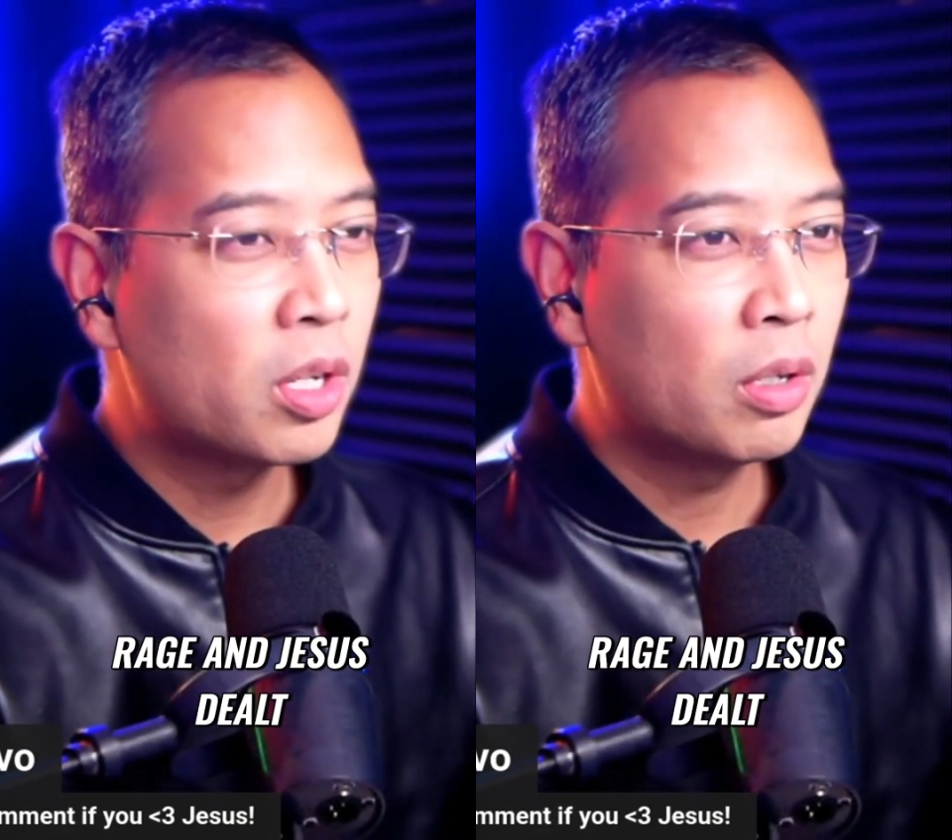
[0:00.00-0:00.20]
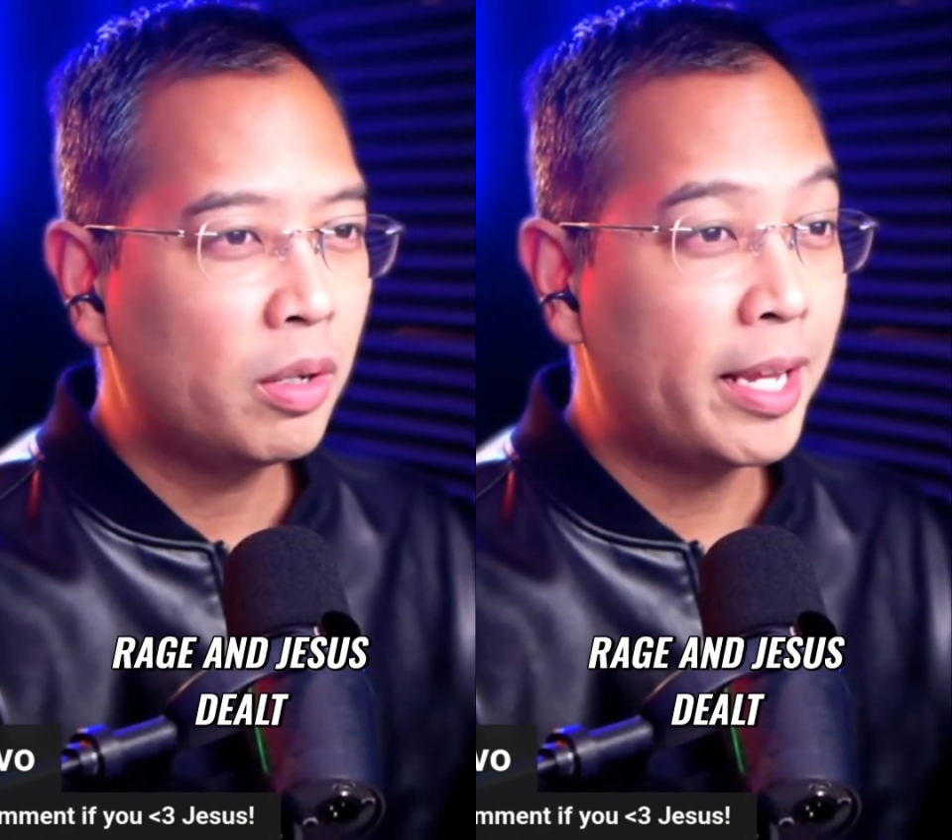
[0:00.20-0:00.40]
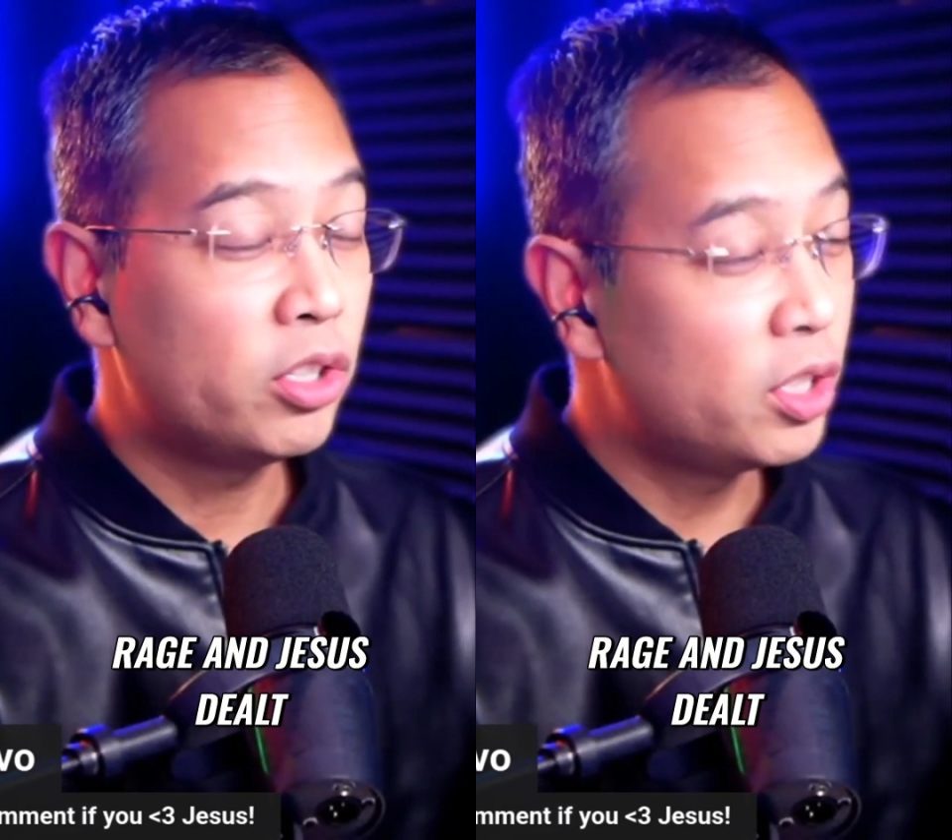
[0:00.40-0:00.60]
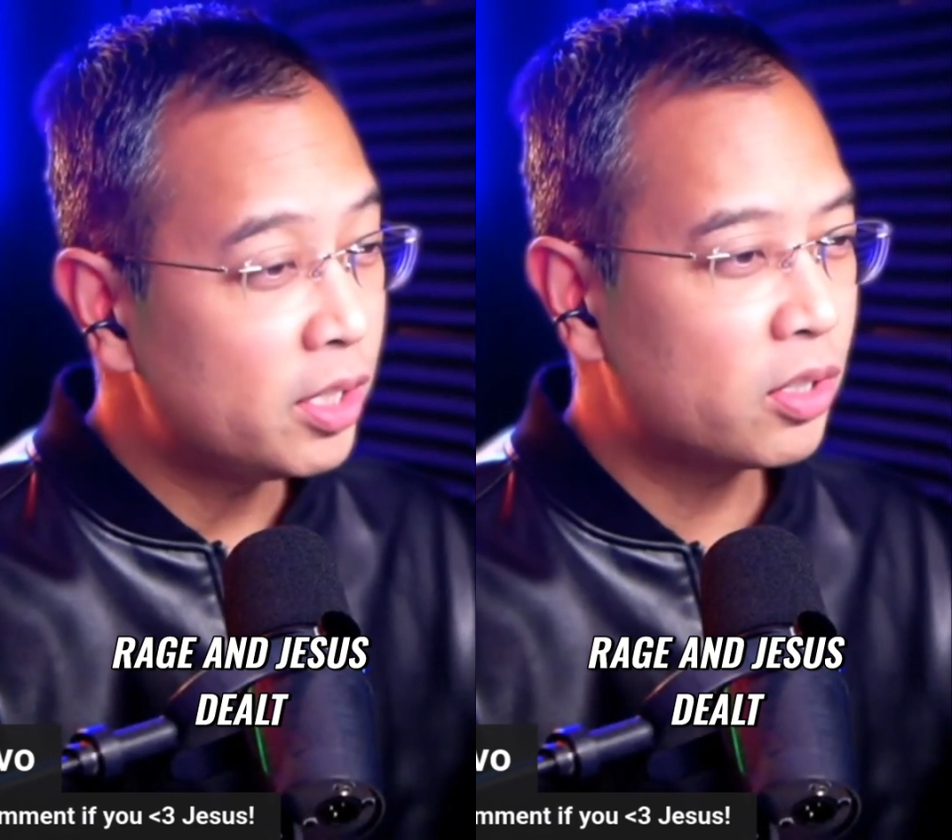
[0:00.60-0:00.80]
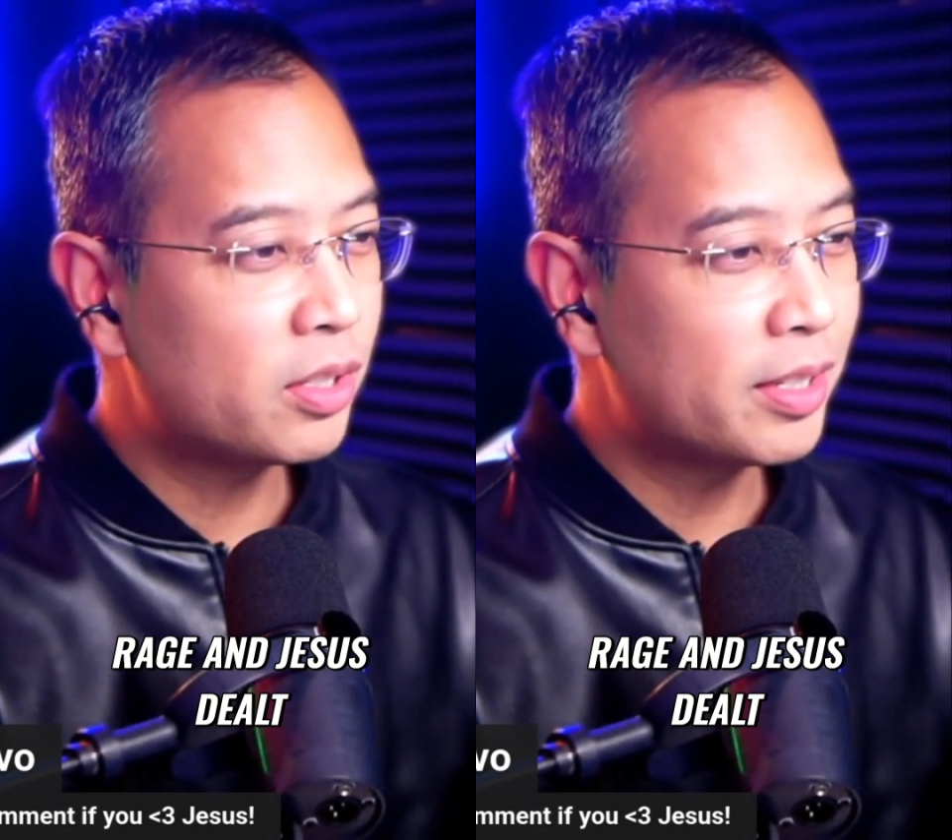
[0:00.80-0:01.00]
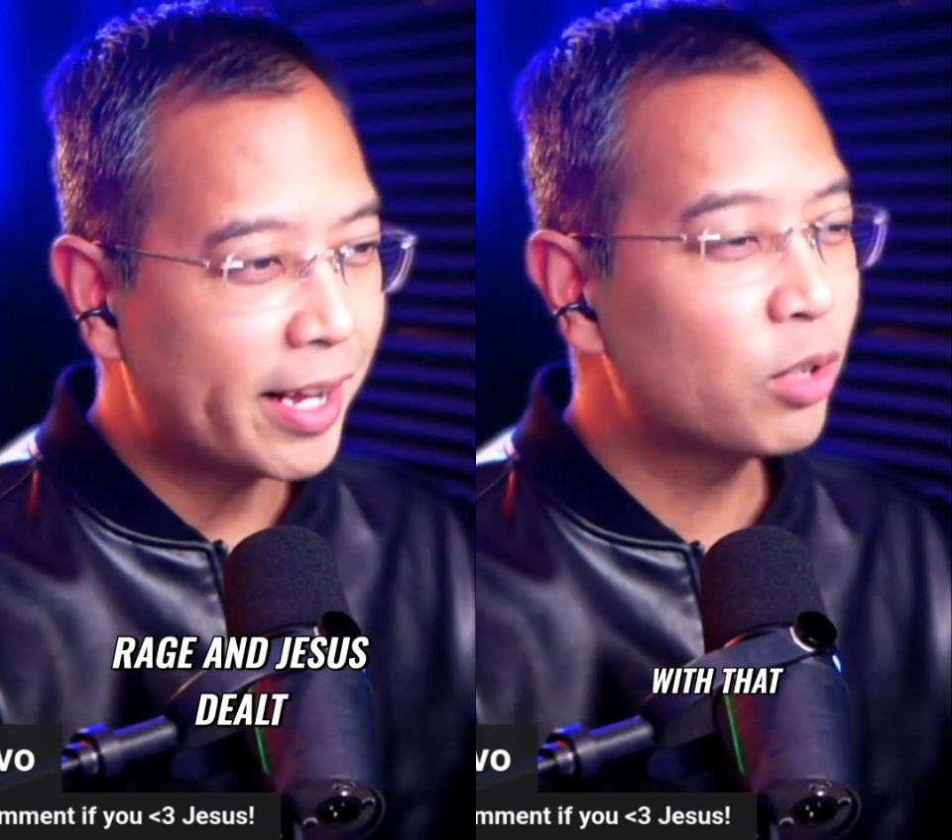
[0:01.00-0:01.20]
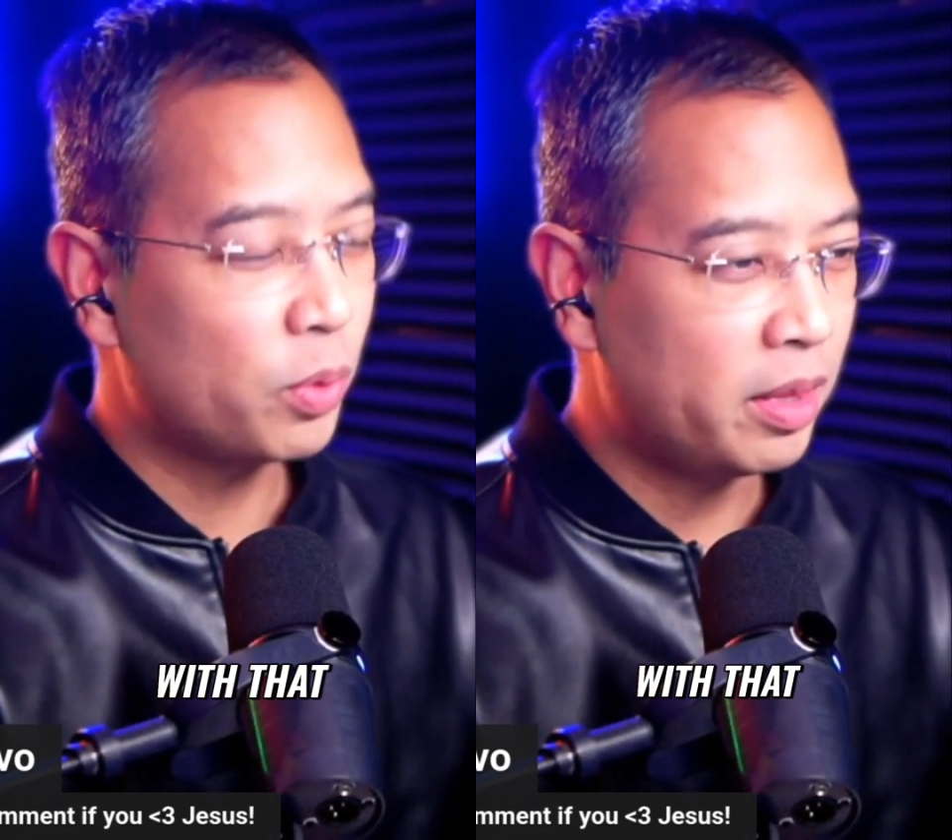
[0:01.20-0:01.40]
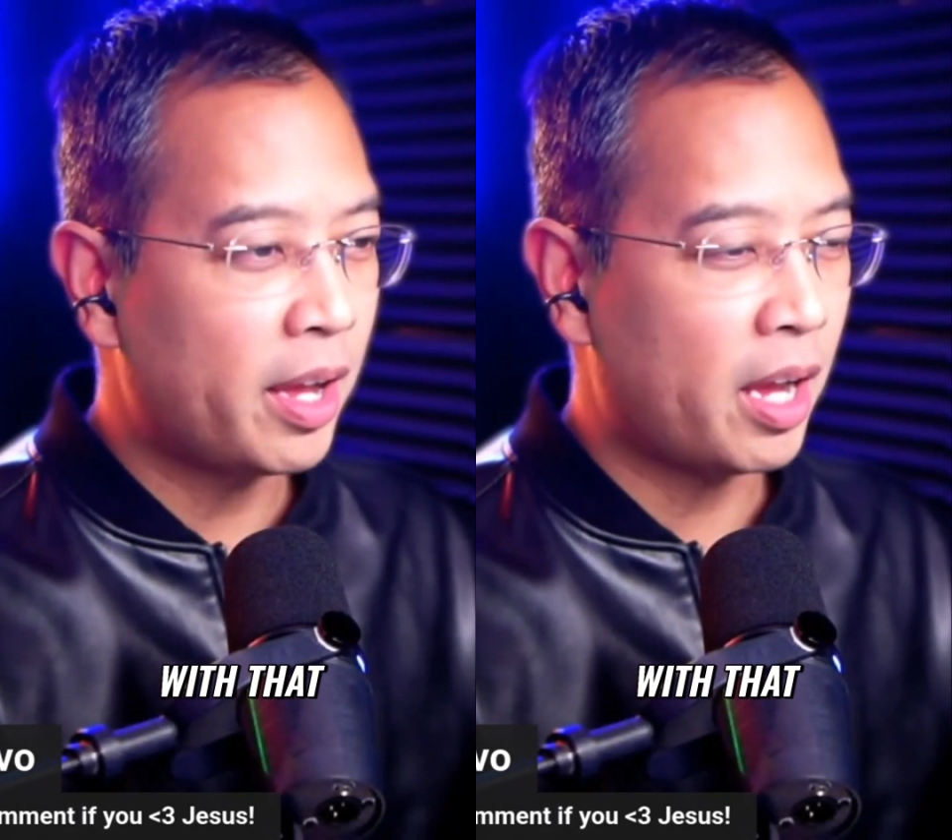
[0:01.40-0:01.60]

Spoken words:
and Jesus dealt with that.